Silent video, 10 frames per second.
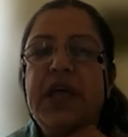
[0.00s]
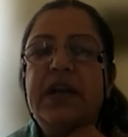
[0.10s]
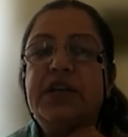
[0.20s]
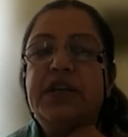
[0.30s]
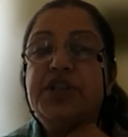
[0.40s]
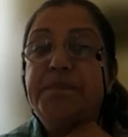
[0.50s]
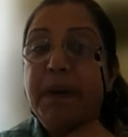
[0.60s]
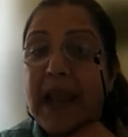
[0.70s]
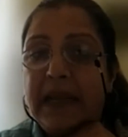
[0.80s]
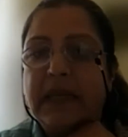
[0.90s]
heritage and
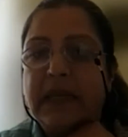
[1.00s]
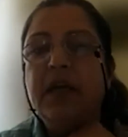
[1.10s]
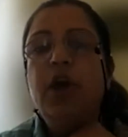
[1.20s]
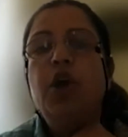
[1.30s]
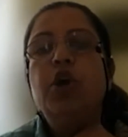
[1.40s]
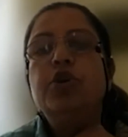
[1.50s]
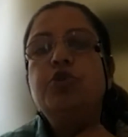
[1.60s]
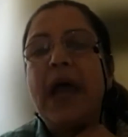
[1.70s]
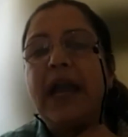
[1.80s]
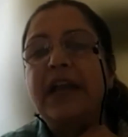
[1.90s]
planning,
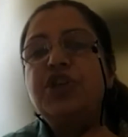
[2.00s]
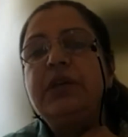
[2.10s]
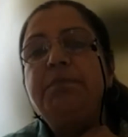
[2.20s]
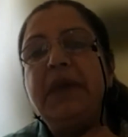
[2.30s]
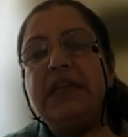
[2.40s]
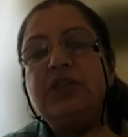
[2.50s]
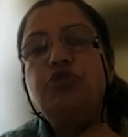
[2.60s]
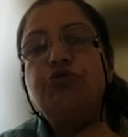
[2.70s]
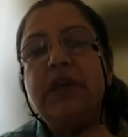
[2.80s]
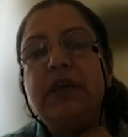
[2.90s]
to actually
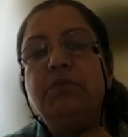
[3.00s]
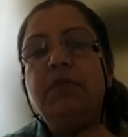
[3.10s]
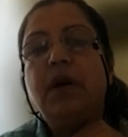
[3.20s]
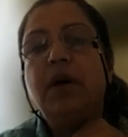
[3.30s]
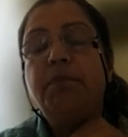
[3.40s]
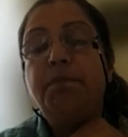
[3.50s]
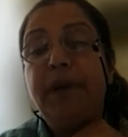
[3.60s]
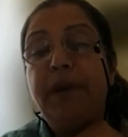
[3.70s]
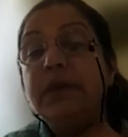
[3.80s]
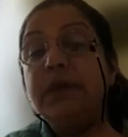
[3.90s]
mainstream,
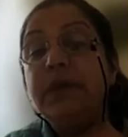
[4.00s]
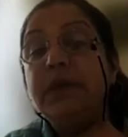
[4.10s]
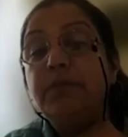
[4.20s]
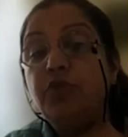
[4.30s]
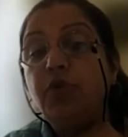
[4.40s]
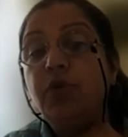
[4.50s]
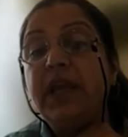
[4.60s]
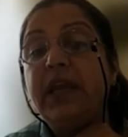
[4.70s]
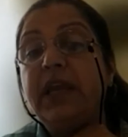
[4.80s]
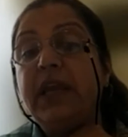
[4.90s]
play a mainstream
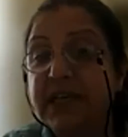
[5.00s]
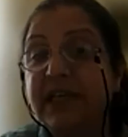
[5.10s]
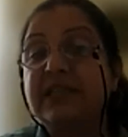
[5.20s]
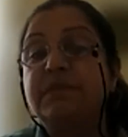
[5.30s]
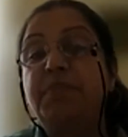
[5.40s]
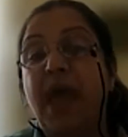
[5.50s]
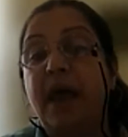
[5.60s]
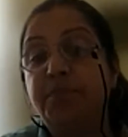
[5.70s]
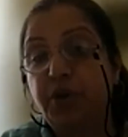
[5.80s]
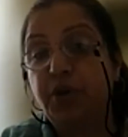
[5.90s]
role in
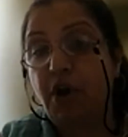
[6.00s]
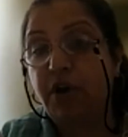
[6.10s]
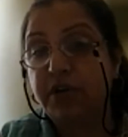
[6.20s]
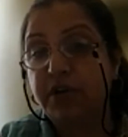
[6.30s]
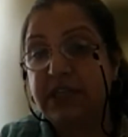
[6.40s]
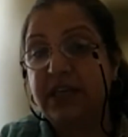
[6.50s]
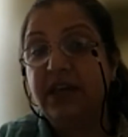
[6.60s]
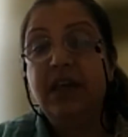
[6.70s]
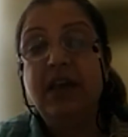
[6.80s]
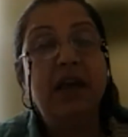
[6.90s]
politics and
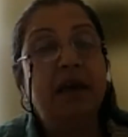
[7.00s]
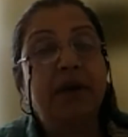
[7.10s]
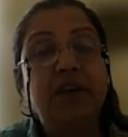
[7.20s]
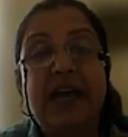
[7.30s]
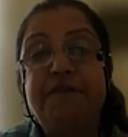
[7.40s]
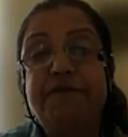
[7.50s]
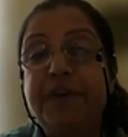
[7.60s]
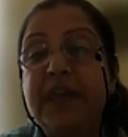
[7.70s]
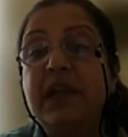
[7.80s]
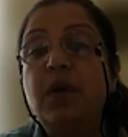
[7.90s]
bureaucracy. Because I
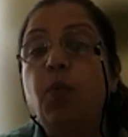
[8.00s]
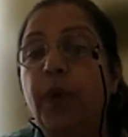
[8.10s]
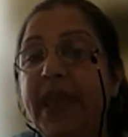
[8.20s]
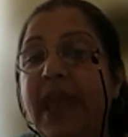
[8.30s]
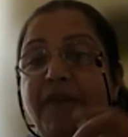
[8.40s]
feel we have